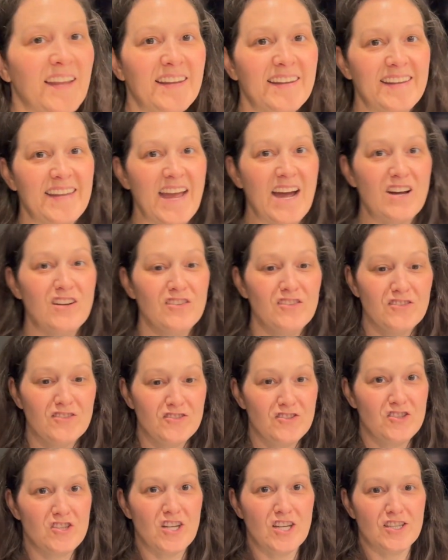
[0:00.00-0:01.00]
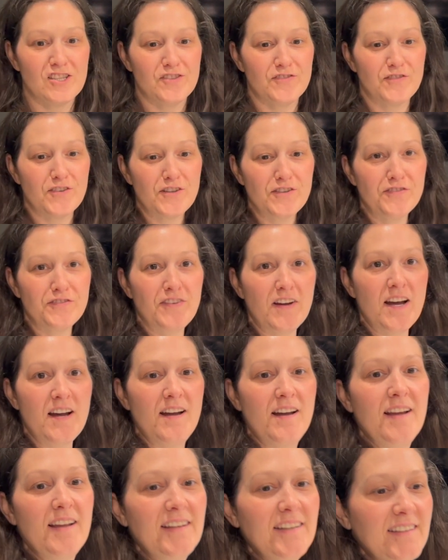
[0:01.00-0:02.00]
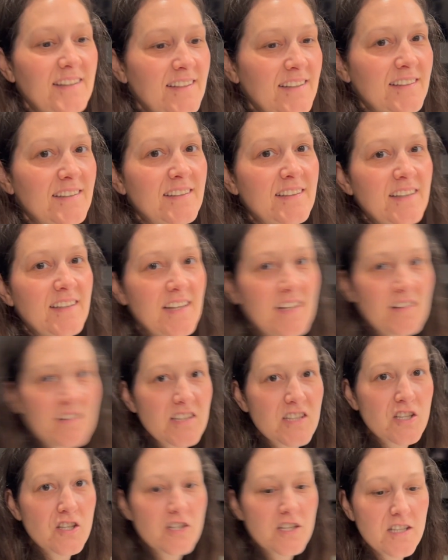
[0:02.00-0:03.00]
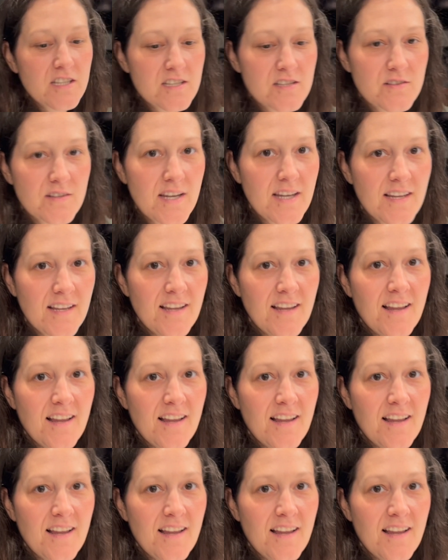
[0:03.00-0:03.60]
Now, just for fun, let me try you this way.